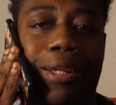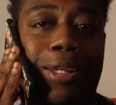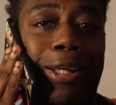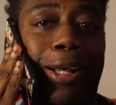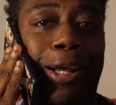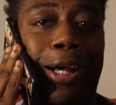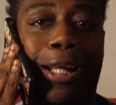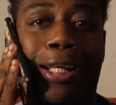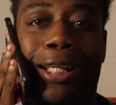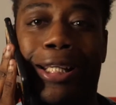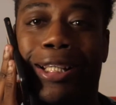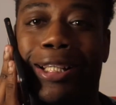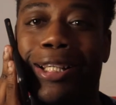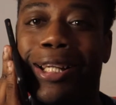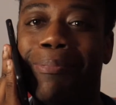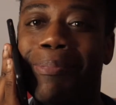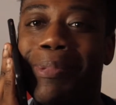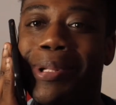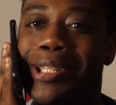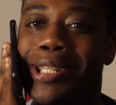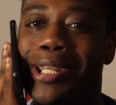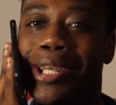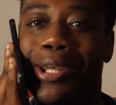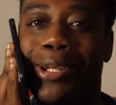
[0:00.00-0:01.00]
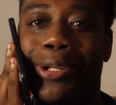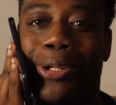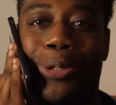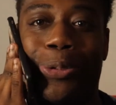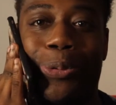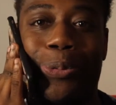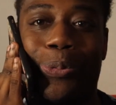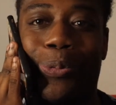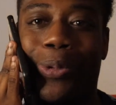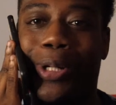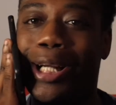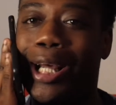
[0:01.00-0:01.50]
Honey, let me tell
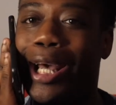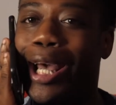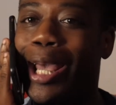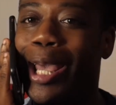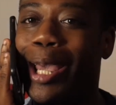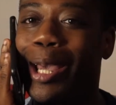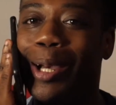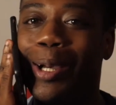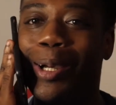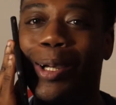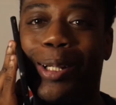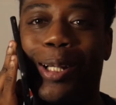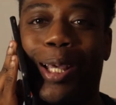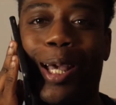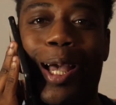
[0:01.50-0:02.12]
you what I had, honey.